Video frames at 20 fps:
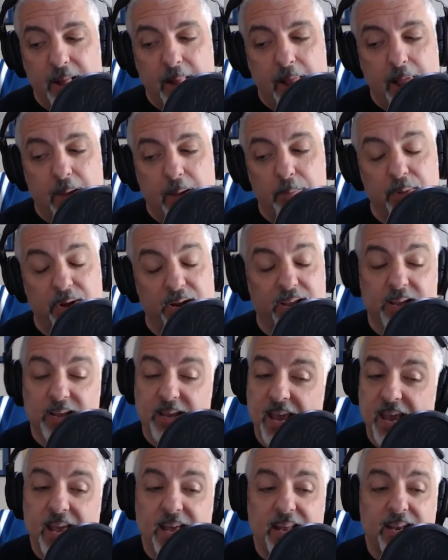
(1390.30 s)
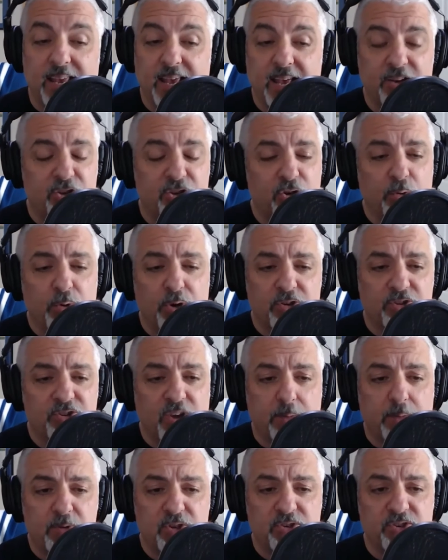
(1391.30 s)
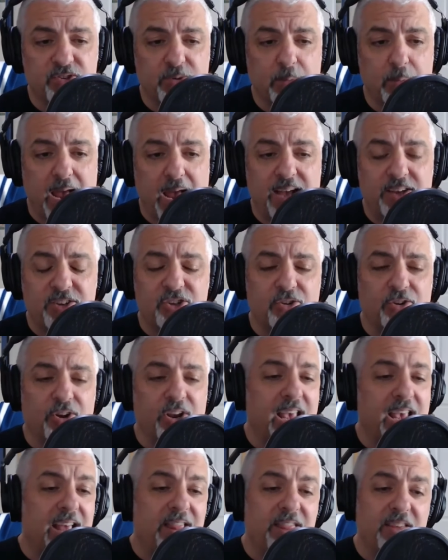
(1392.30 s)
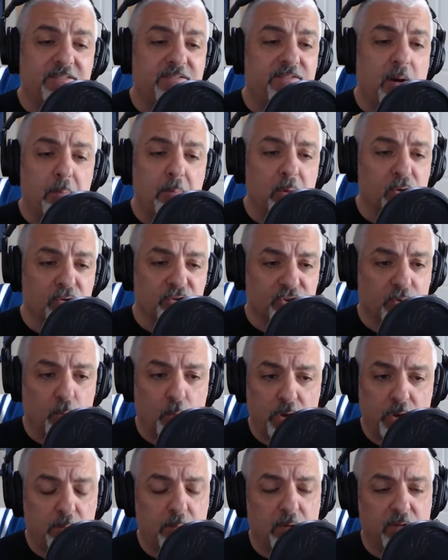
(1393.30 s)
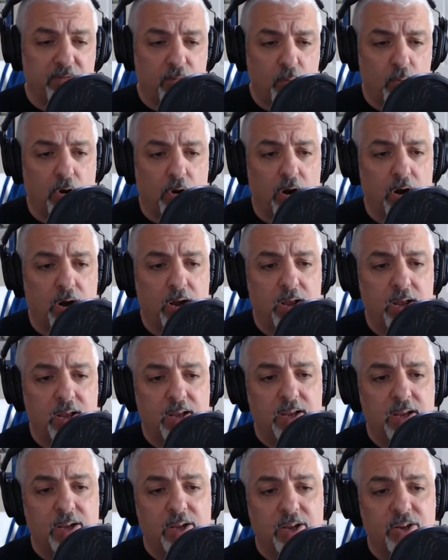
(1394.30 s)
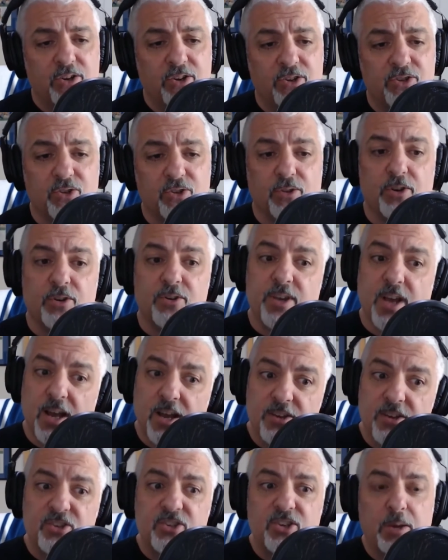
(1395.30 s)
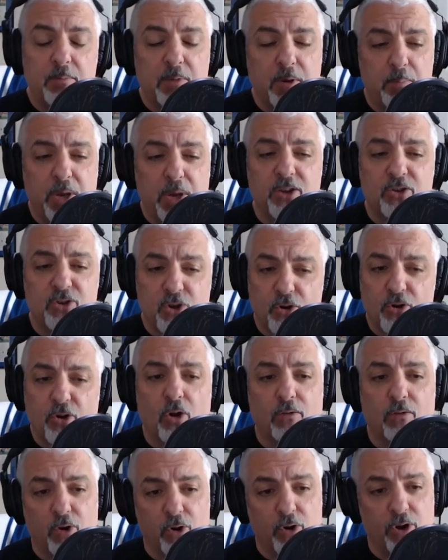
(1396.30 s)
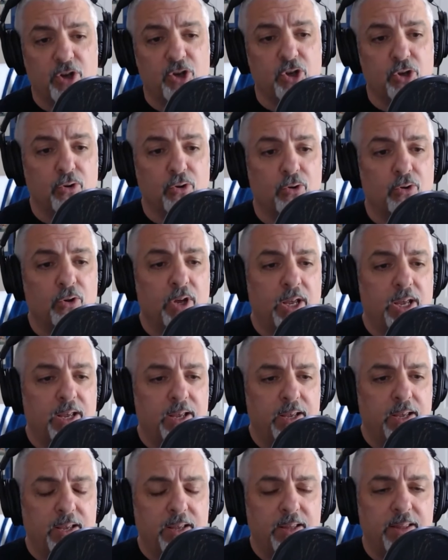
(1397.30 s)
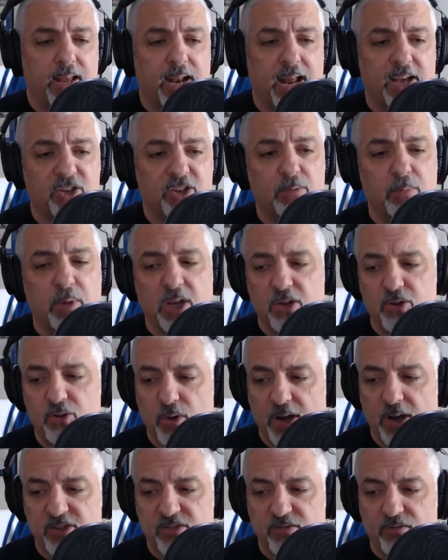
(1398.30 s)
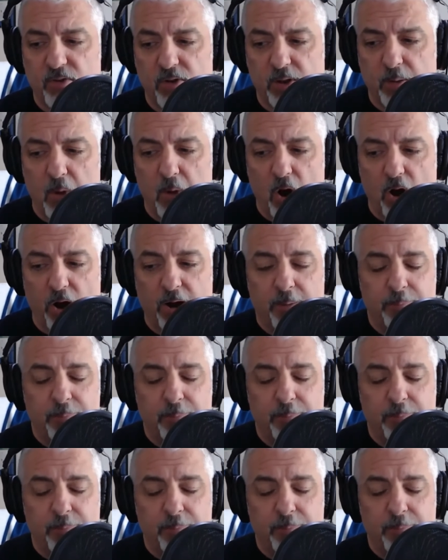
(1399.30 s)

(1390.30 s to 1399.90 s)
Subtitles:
but again, he had 2 interceptions as a passer, and he had the fumbles the week before. So there does seem to be a turnover issue that has to be addressed for Lamar.